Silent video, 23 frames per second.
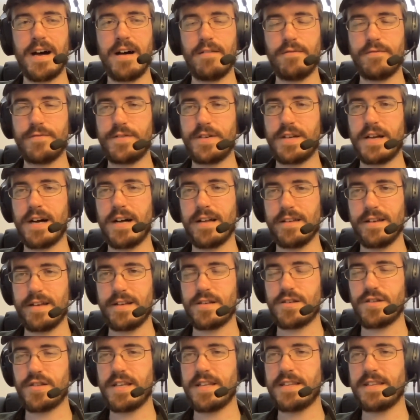of
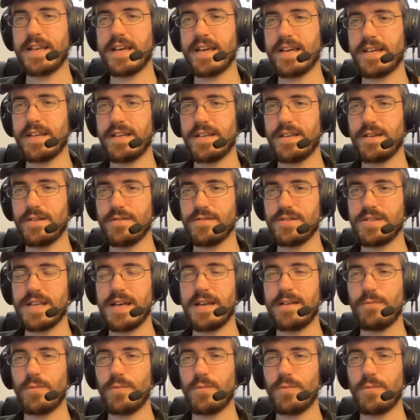knowledge that they can use.